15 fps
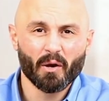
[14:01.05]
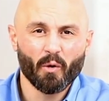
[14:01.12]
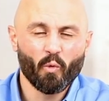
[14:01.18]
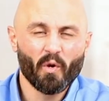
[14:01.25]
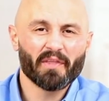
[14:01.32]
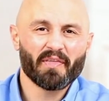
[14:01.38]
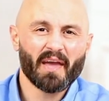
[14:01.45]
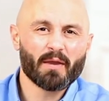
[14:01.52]

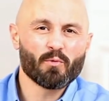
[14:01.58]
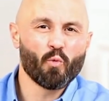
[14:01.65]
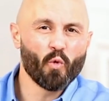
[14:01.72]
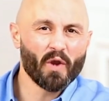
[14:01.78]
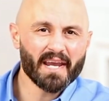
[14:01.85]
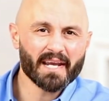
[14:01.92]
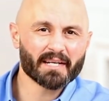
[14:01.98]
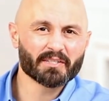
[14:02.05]
with a
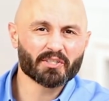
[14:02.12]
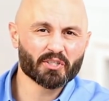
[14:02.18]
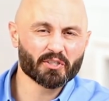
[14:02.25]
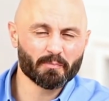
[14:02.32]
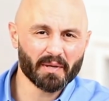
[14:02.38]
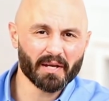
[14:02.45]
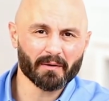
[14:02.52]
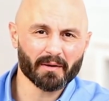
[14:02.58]
weak
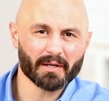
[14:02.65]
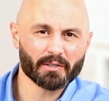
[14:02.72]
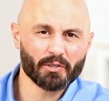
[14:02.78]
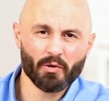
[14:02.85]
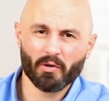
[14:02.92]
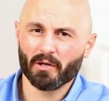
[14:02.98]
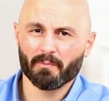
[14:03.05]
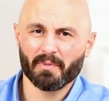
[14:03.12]
spirit.
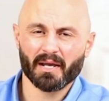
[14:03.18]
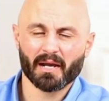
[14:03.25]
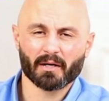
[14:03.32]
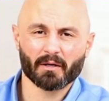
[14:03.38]
You can be a